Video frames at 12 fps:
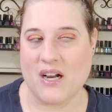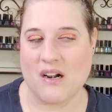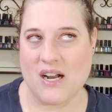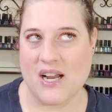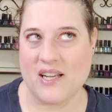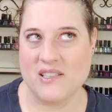all
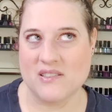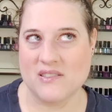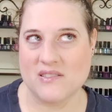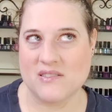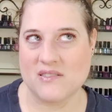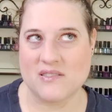right,
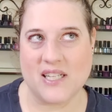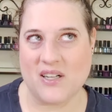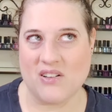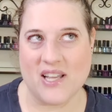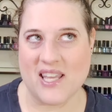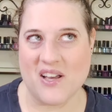I
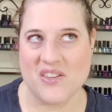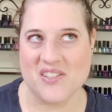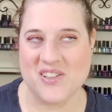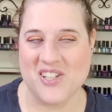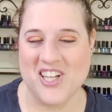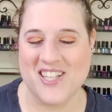don't like how
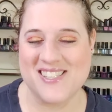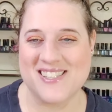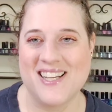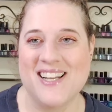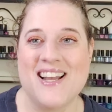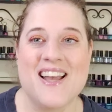this looks.